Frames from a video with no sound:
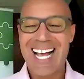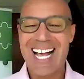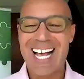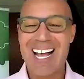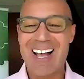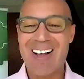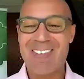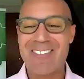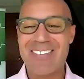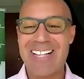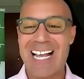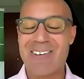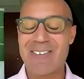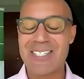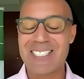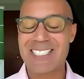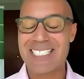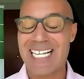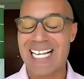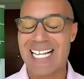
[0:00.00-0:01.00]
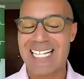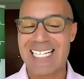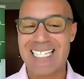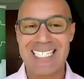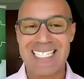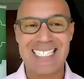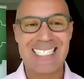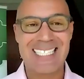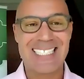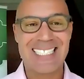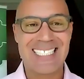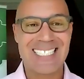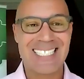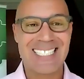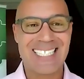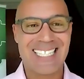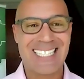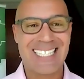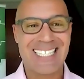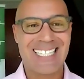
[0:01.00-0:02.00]
Um, Nobody talks AIDA
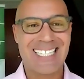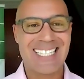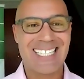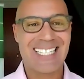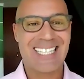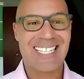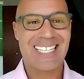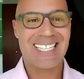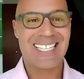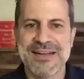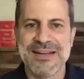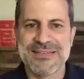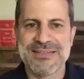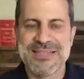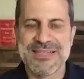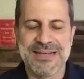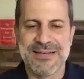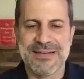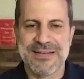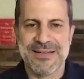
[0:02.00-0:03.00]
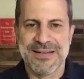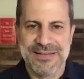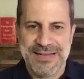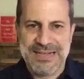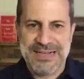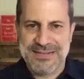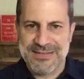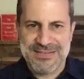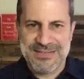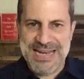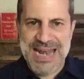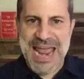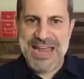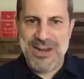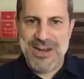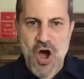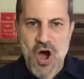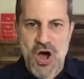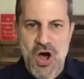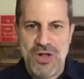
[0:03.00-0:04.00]
to, uh, to like today
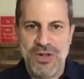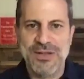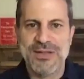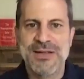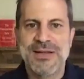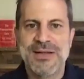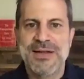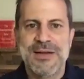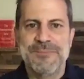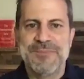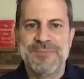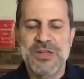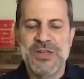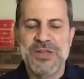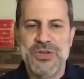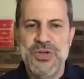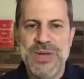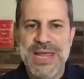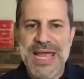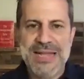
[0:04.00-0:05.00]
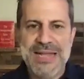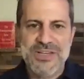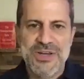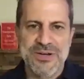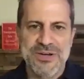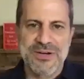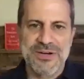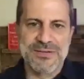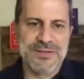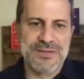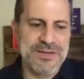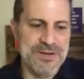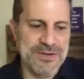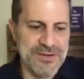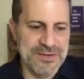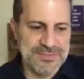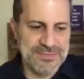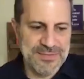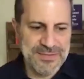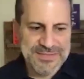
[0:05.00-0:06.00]
at all you, you get your
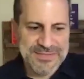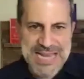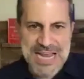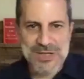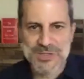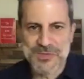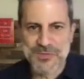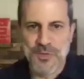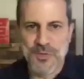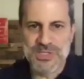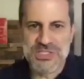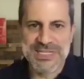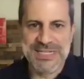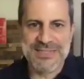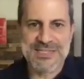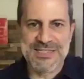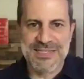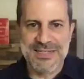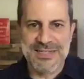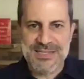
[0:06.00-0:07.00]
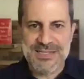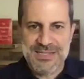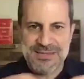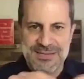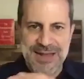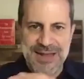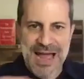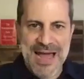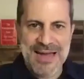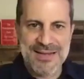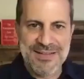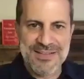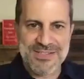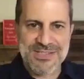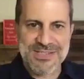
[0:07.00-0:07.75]
your Salesforce instance out of the